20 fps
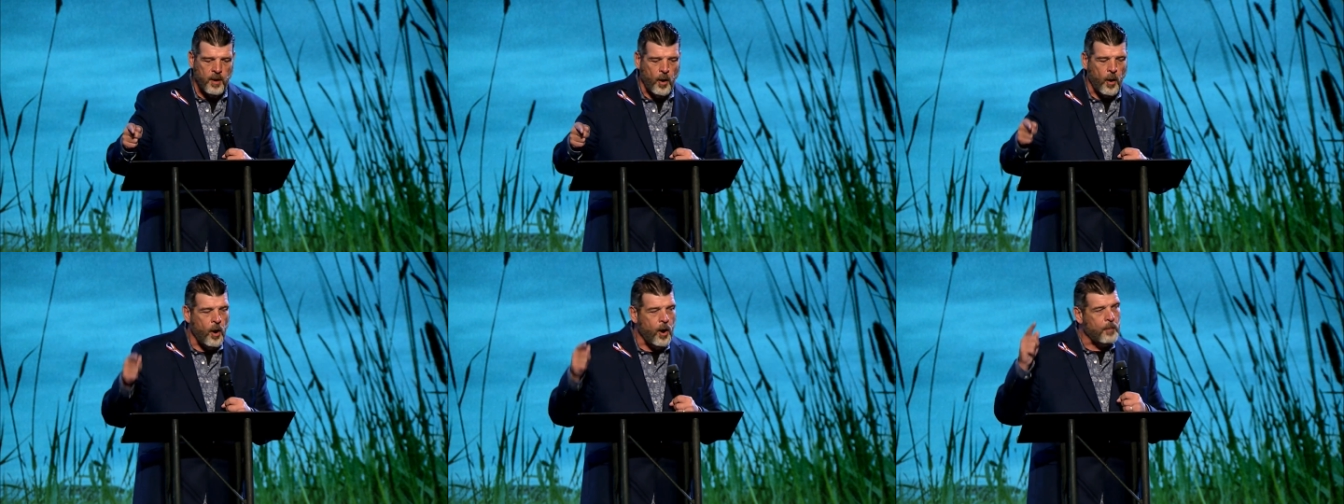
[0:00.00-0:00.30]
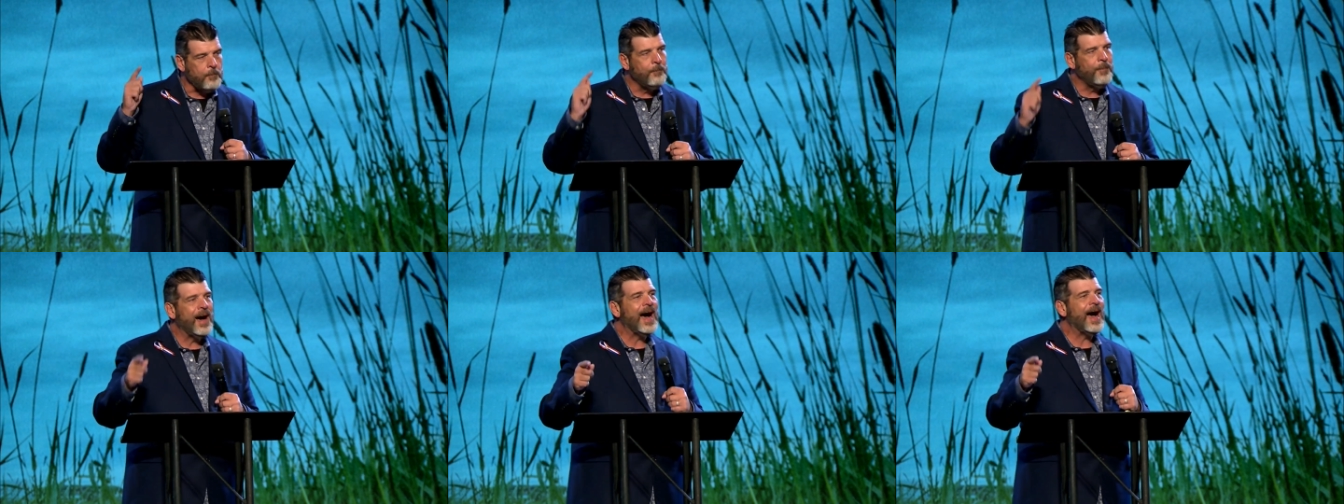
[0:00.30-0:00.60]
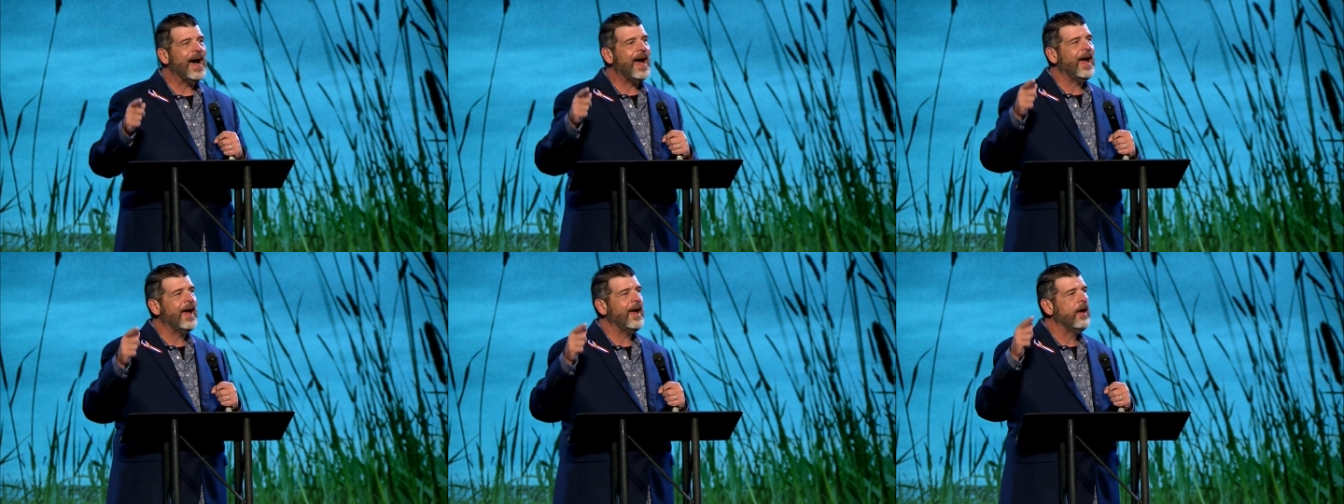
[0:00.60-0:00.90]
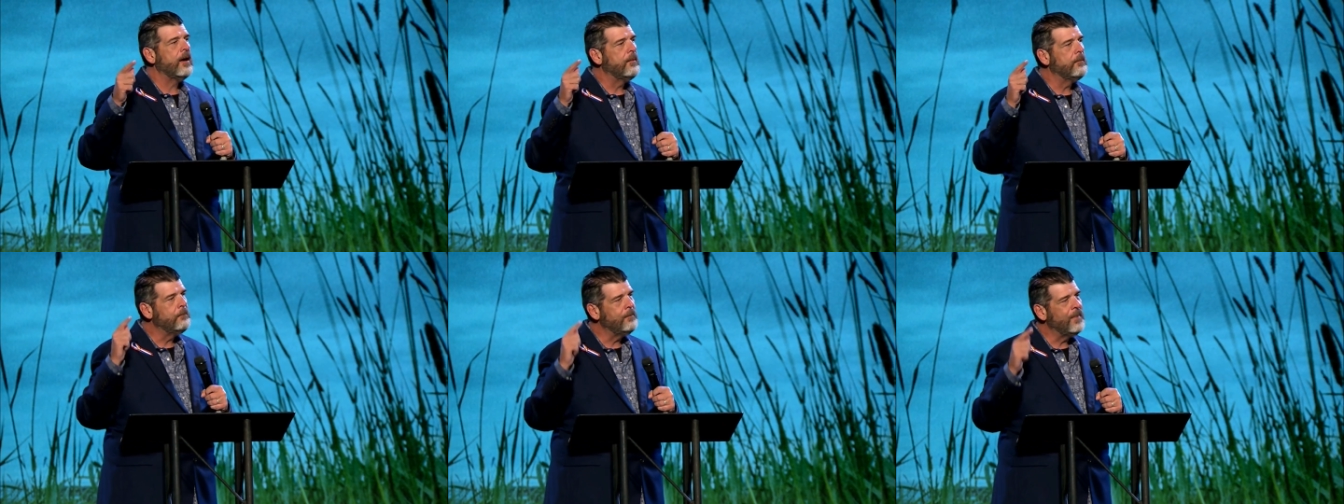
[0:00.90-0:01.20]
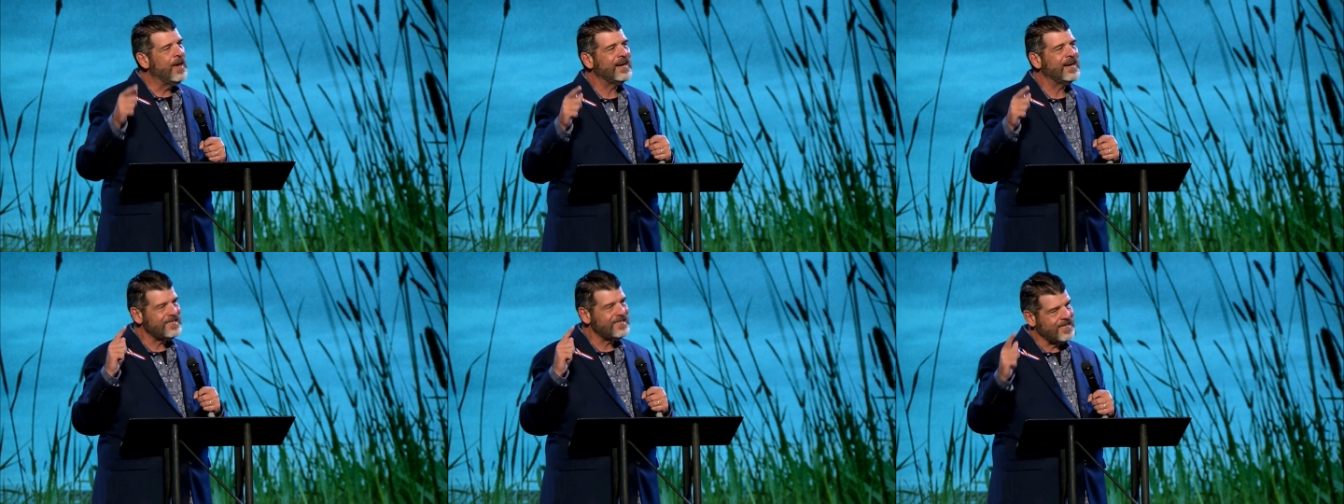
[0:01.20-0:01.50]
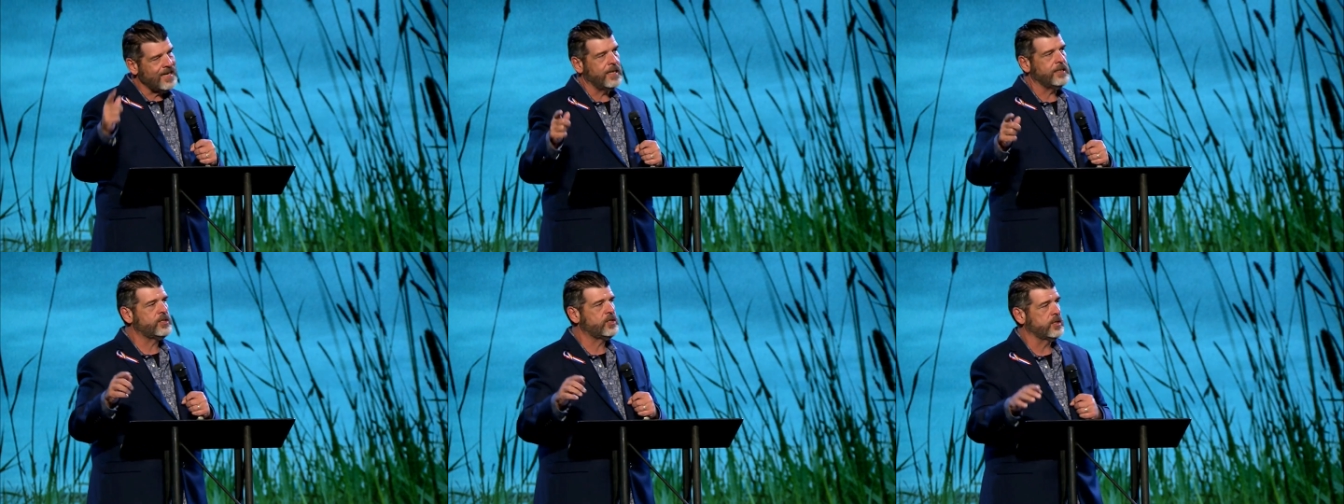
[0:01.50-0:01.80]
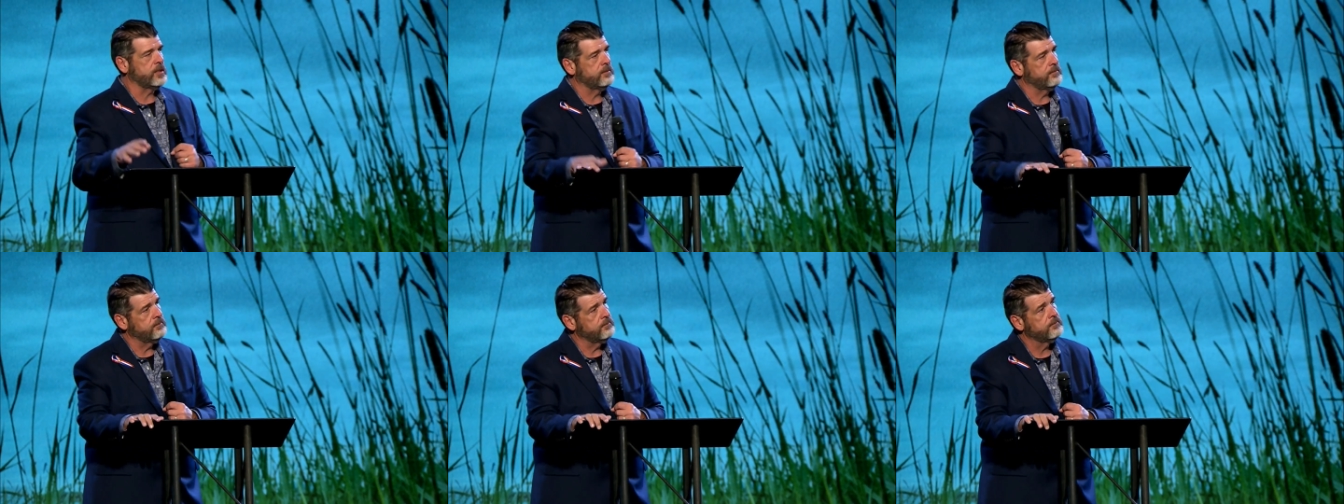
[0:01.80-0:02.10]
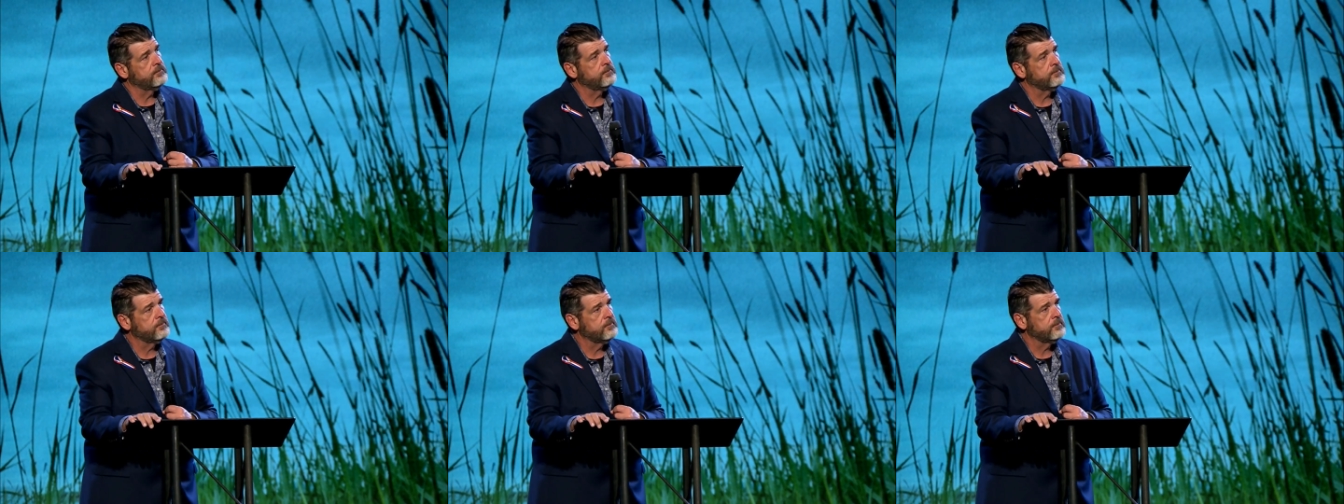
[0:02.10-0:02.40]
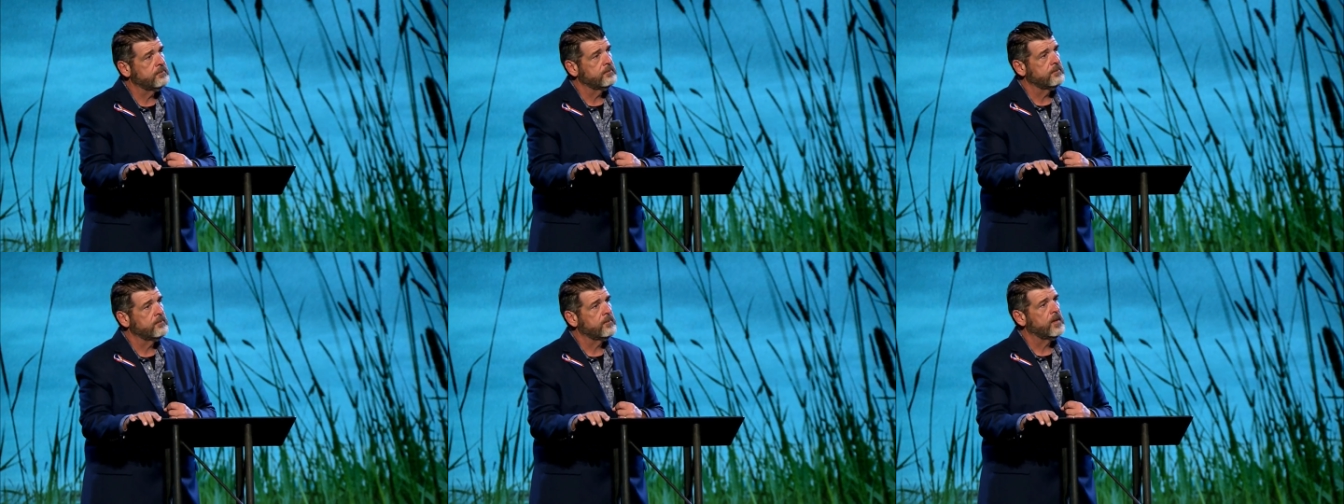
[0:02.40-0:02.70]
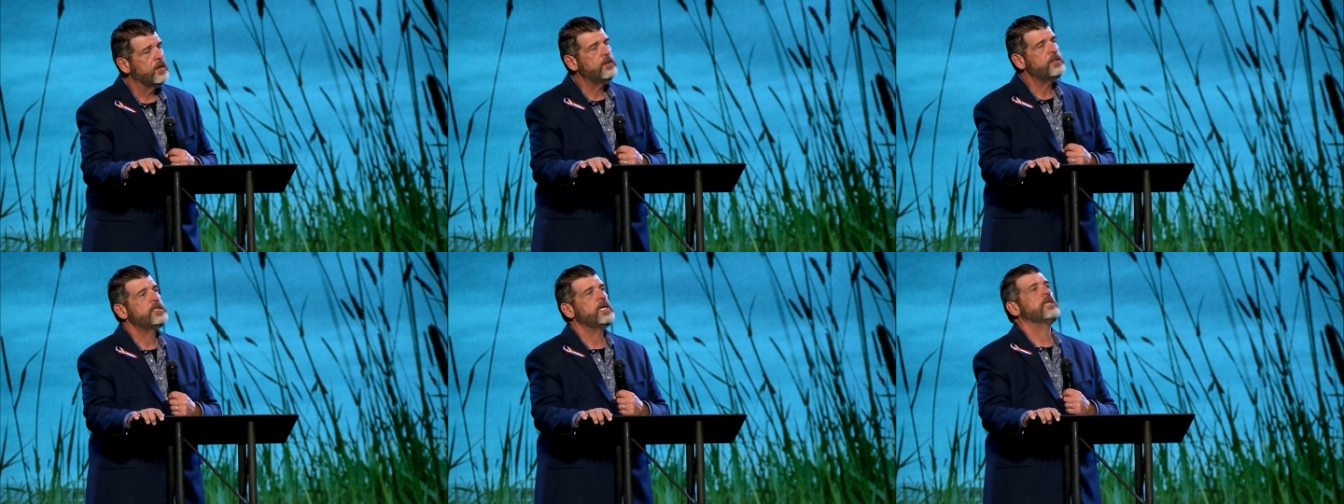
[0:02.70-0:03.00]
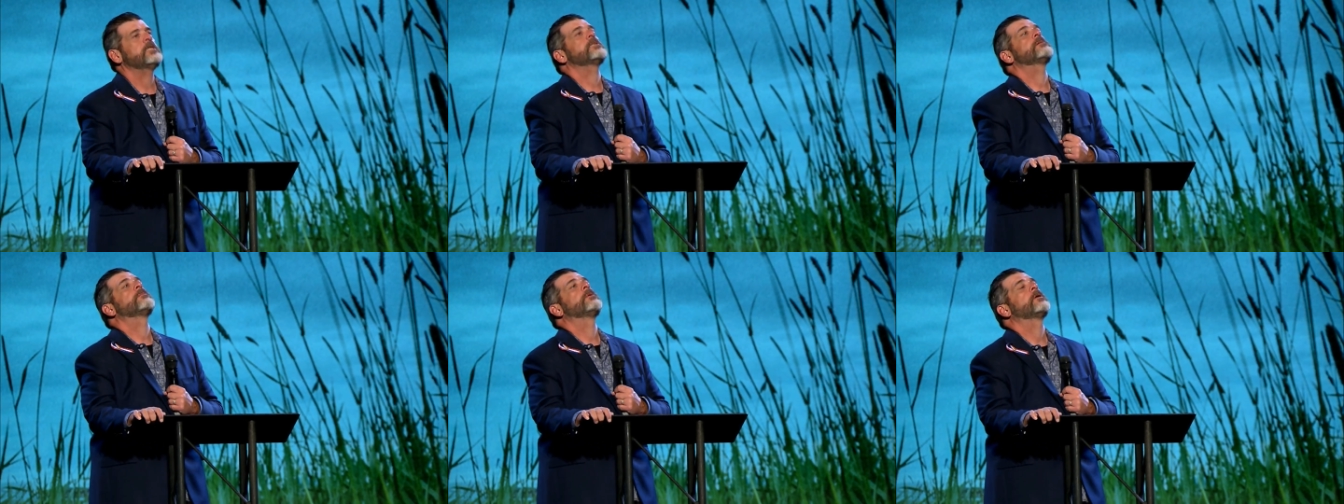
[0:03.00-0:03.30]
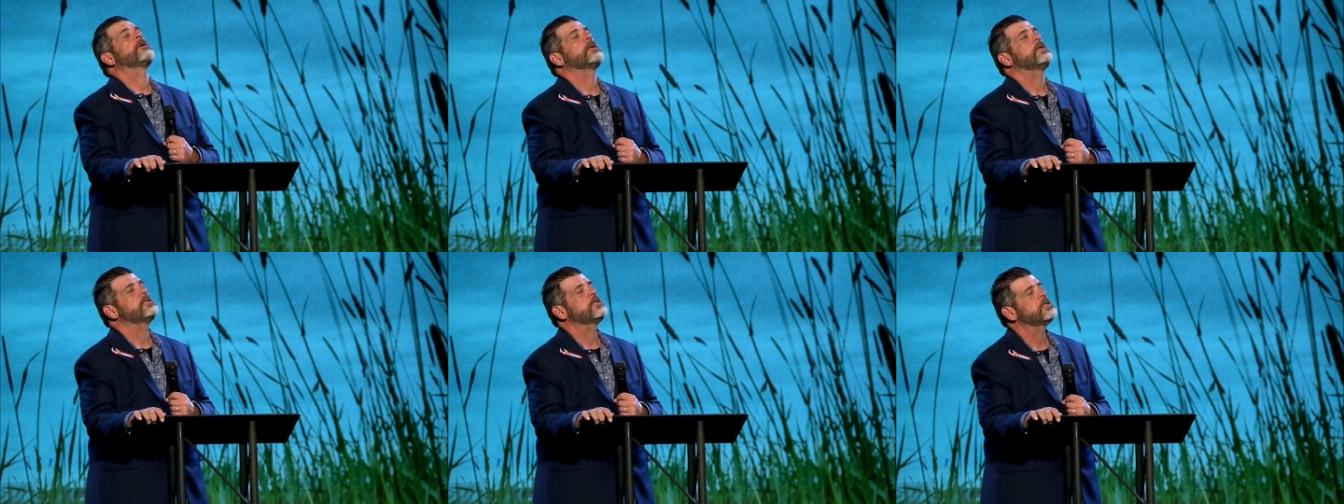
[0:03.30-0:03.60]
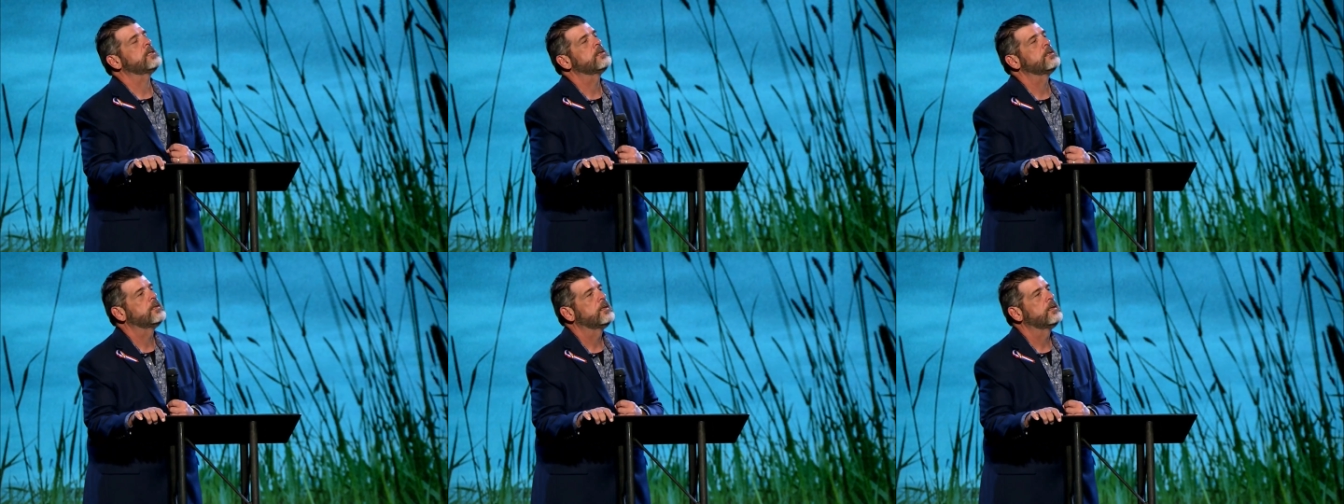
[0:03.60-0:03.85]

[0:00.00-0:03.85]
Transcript: are my meditation. Your testimonies.